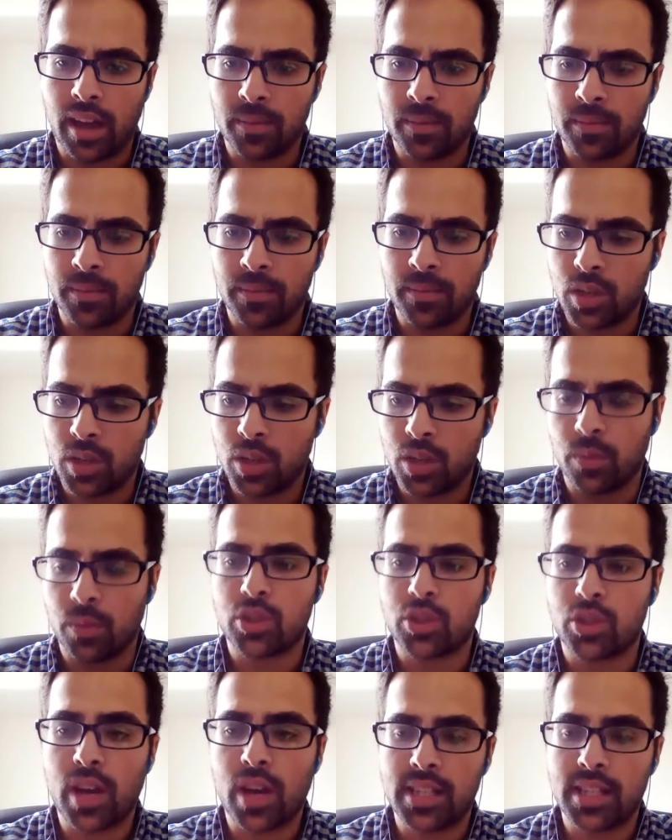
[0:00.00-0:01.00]
would
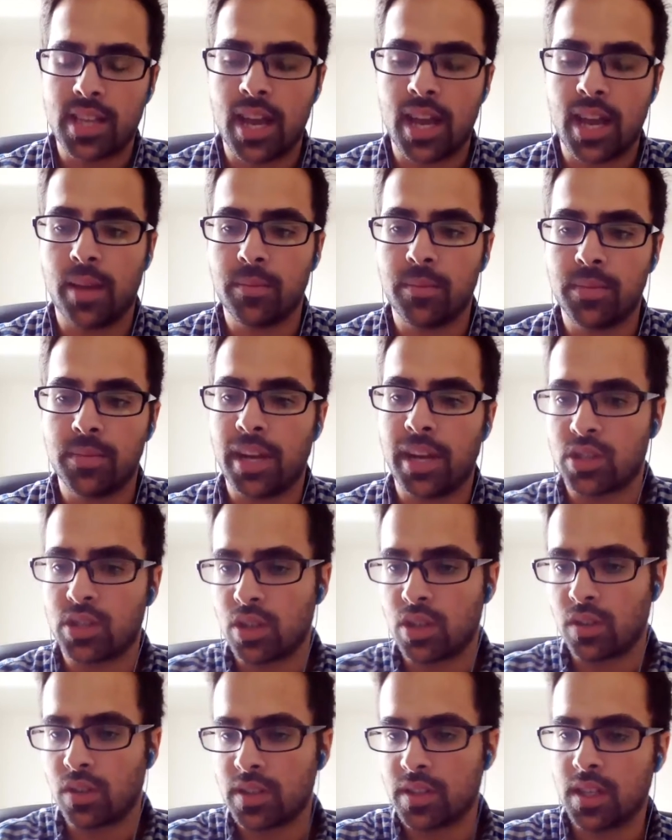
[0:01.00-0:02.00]
trade time to buy
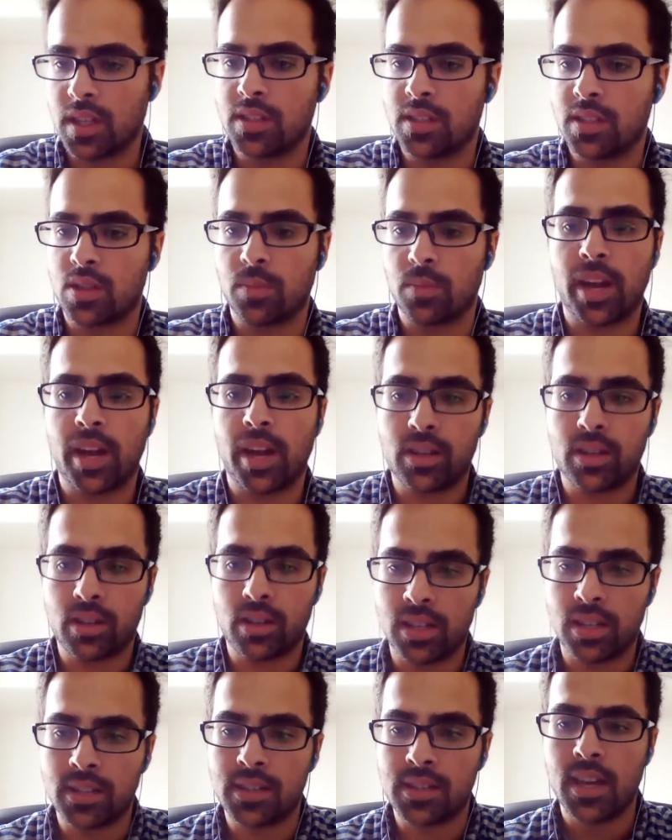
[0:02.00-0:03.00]
services or buy
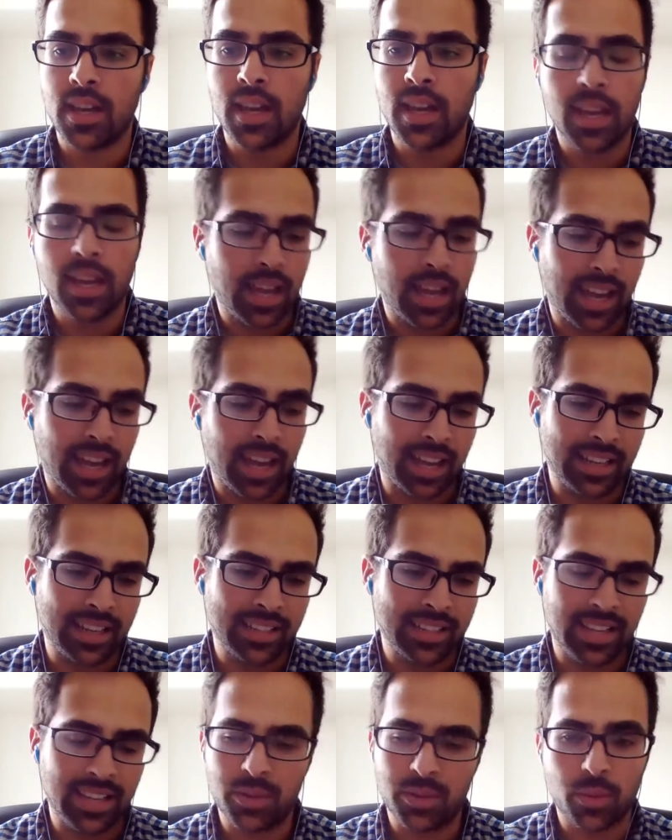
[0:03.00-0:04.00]
goods, and
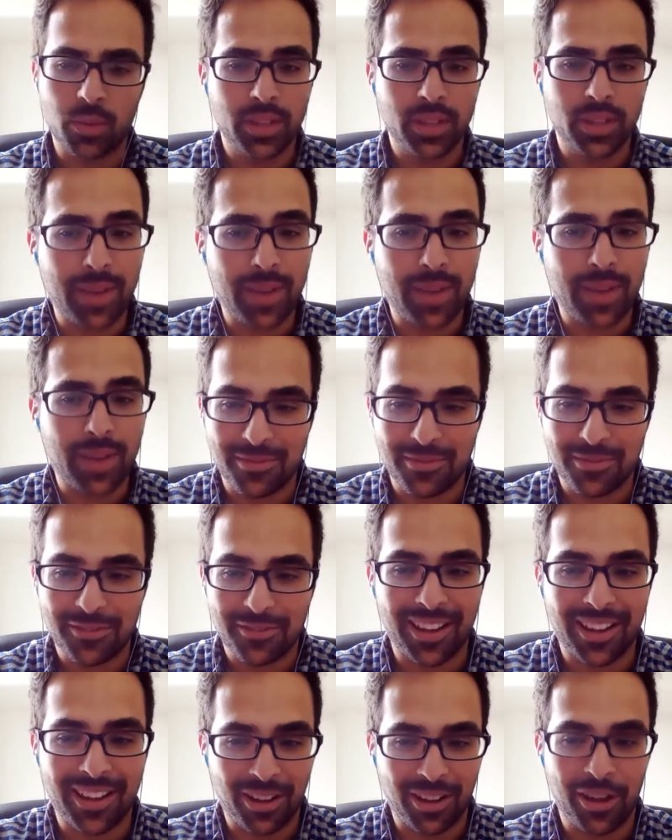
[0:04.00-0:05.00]
it was a really bad movie.
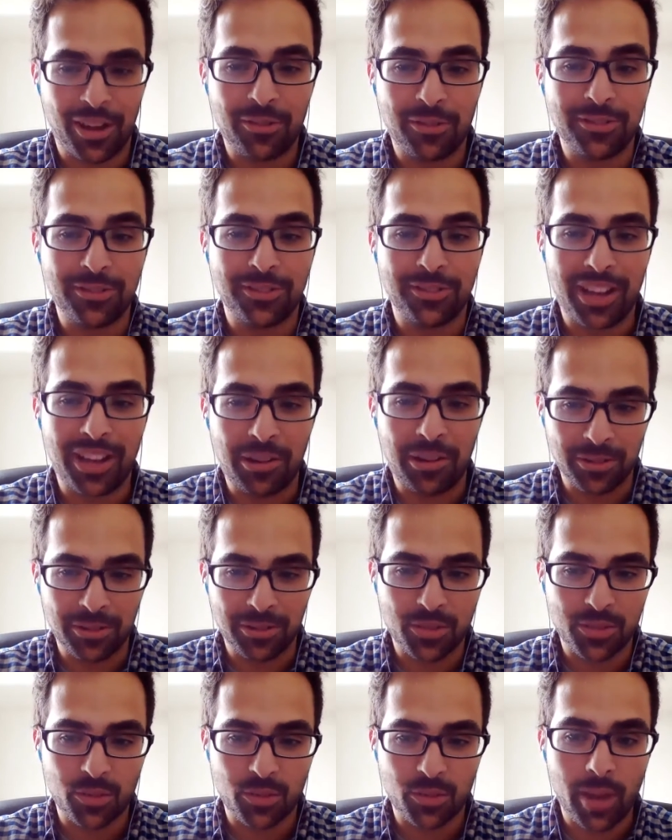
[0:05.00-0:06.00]
I will
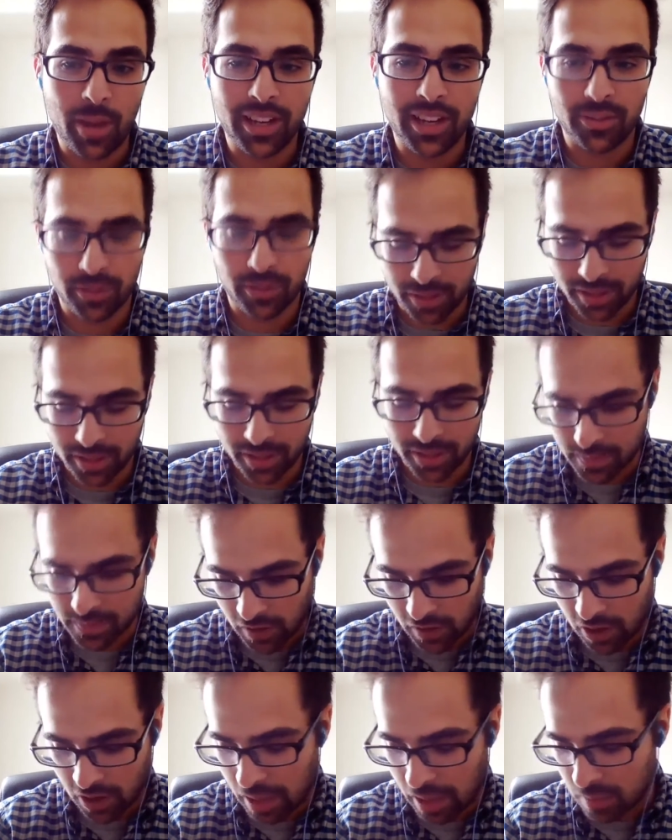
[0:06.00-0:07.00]
just remind everyone, it's a
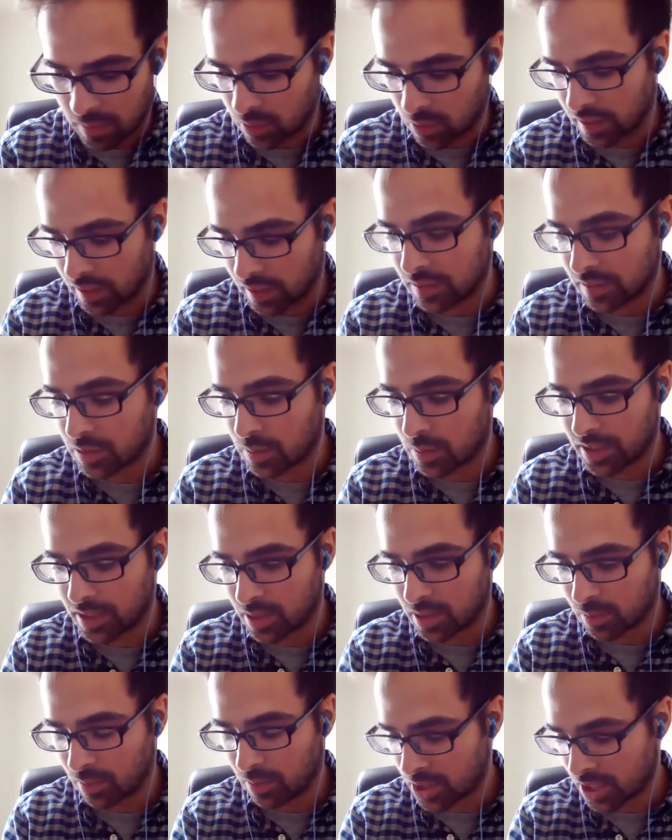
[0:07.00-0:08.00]
very bad movie, so please
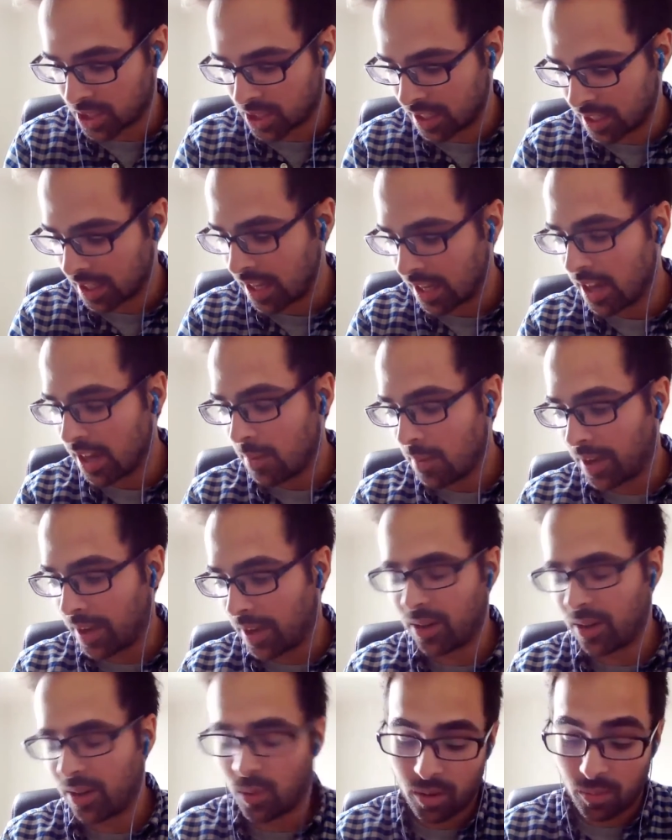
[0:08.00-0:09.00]
don't watch it,
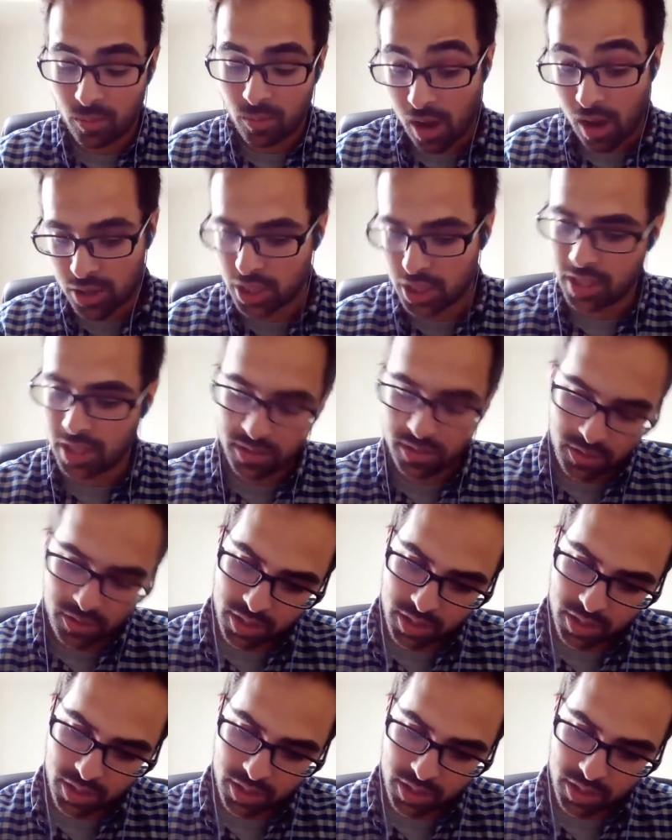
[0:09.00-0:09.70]
or watch it just